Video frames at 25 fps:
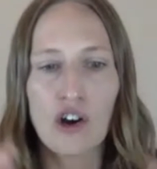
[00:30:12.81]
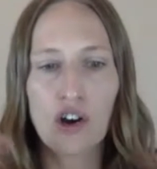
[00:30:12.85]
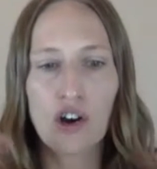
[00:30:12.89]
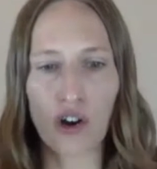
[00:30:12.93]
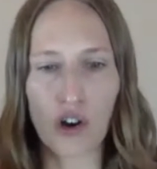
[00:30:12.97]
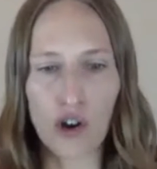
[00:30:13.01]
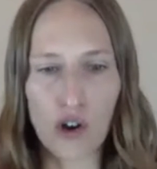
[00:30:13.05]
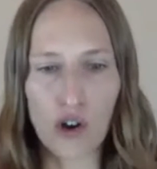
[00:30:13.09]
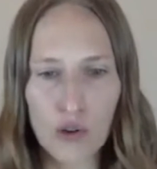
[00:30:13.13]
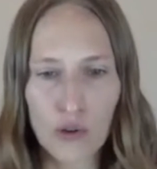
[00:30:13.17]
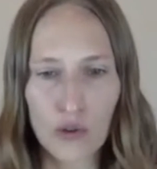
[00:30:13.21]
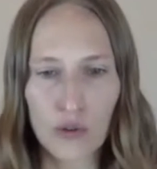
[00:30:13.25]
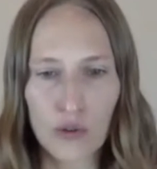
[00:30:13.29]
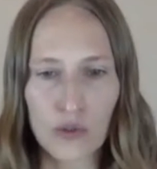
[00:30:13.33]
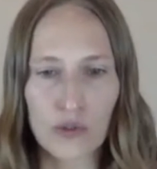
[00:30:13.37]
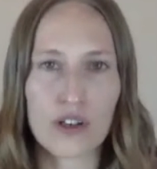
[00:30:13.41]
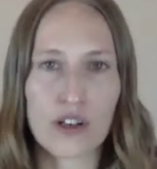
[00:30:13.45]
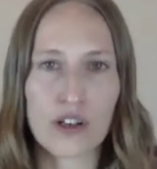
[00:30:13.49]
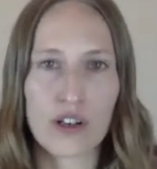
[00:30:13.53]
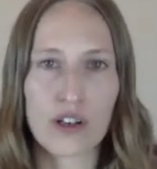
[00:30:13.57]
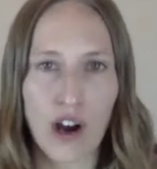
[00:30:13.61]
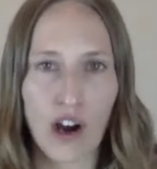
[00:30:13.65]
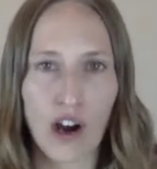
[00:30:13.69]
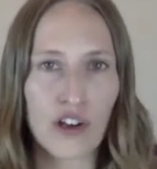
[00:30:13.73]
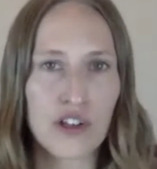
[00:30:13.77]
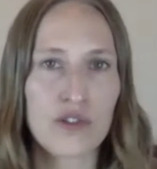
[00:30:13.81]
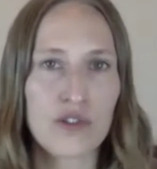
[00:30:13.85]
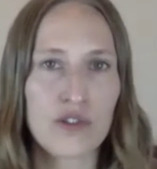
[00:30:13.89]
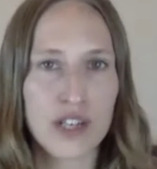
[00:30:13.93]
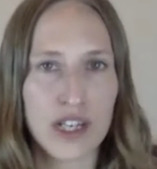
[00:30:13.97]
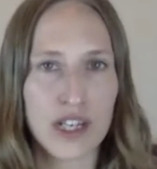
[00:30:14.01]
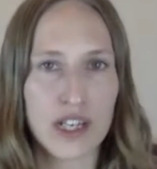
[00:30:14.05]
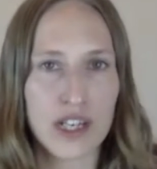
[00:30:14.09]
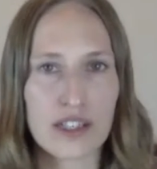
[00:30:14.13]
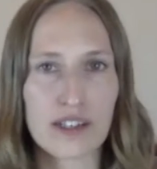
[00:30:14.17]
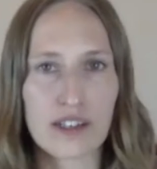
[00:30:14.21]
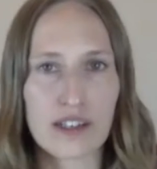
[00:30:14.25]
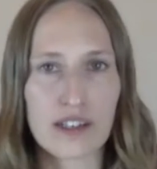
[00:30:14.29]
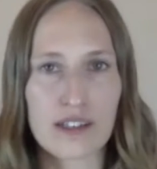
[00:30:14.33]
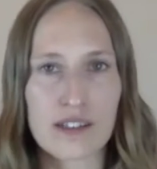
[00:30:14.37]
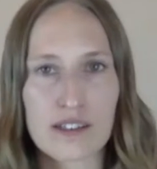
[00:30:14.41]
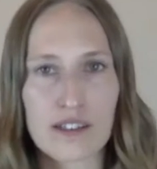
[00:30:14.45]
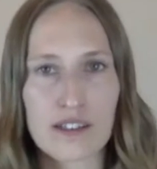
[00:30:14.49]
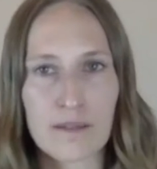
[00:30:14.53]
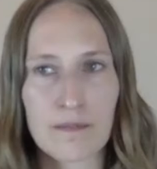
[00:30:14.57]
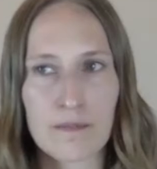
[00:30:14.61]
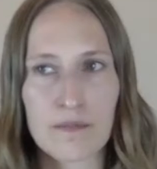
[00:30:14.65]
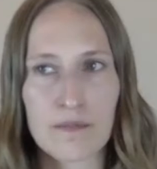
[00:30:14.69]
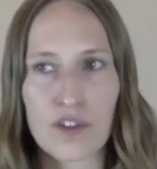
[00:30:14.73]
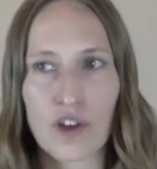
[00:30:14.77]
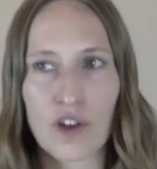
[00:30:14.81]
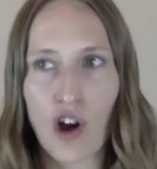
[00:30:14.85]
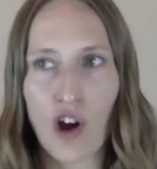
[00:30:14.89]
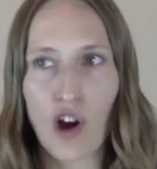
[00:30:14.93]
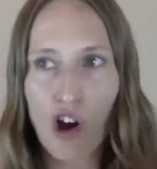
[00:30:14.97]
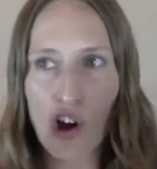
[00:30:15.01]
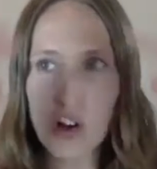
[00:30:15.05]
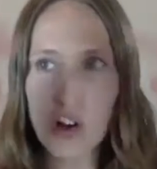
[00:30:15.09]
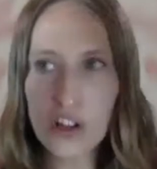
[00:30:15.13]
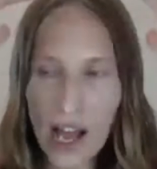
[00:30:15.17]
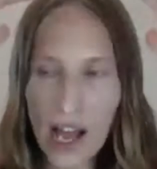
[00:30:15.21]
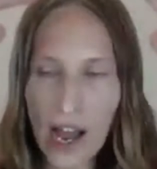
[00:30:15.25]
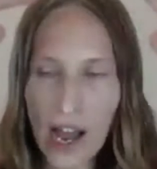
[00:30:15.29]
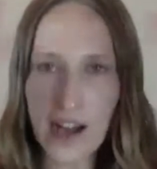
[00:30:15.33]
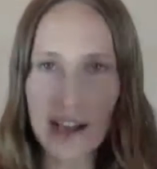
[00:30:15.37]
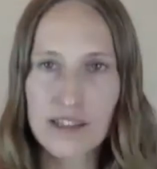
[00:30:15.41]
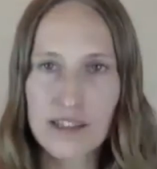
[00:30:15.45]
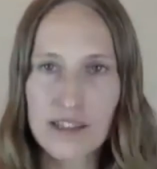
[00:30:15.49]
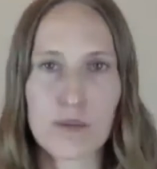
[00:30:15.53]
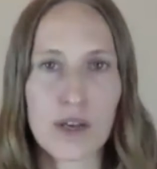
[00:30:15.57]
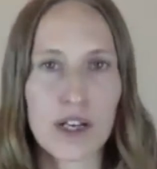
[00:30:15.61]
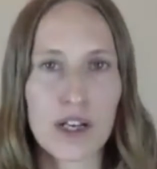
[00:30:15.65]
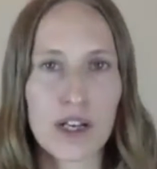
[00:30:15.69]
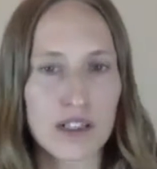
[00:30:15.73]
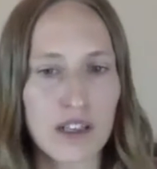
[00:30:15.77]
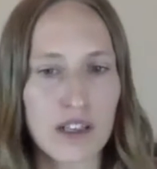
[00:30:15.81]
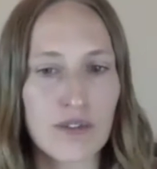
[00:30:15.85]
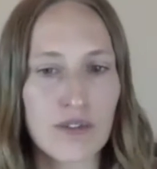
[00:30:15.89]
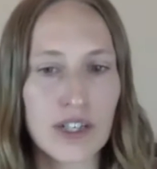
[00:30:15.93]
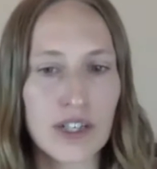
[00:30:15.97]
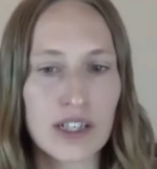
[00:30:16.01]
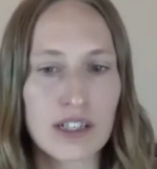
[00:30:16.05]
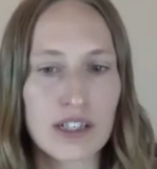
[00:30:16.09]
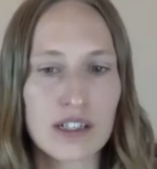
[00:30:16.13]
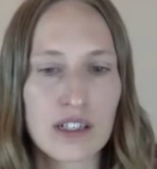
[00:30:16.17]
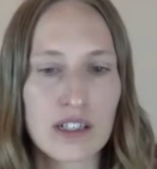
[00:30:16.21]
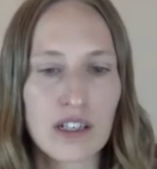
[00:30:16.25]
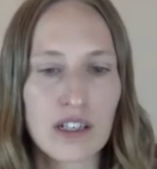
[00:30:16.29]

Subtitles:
own our uniqueness, all aspects of it,